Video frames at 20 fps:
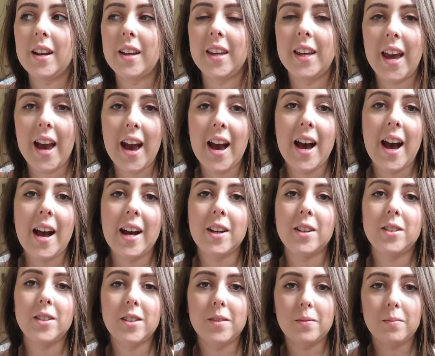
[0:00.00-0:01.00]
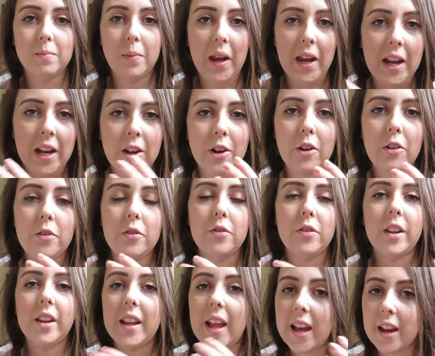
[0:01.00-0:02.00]
get at peeling
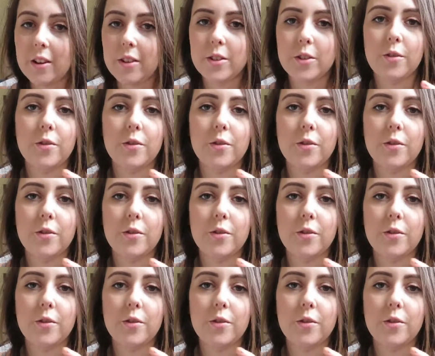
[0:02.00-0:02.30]
off the layers